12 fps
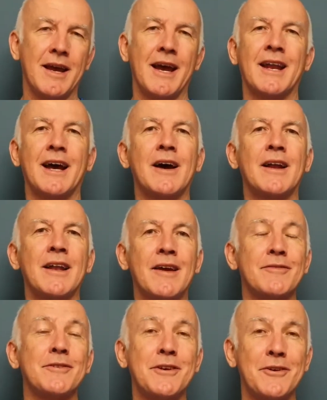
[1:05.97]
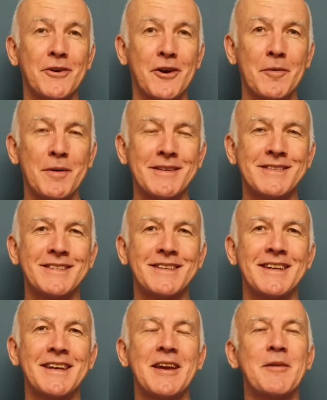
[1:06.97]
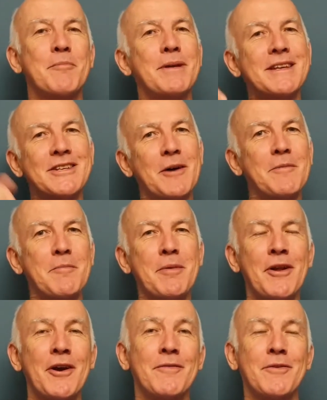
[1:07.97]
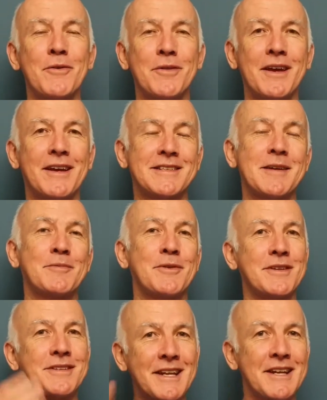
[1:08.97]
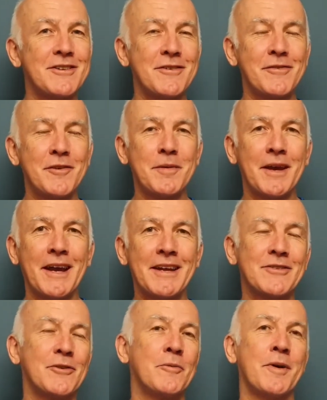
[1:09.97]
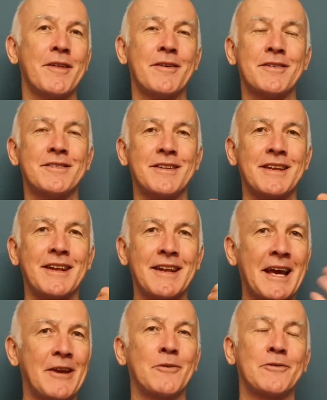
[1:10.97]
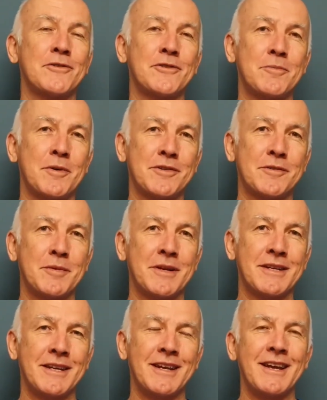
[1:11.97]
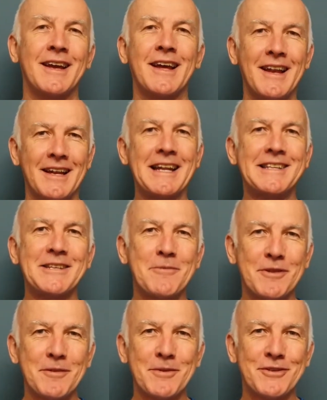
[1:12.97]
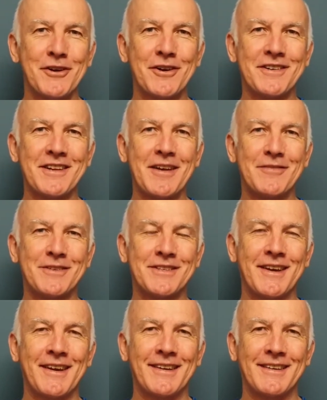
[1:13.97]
And I'd love to hear your comments. Please comment below if you think it's up to the tenant to fumigate or whether it's the landlord's responsibility. Let's see what the majority have to say.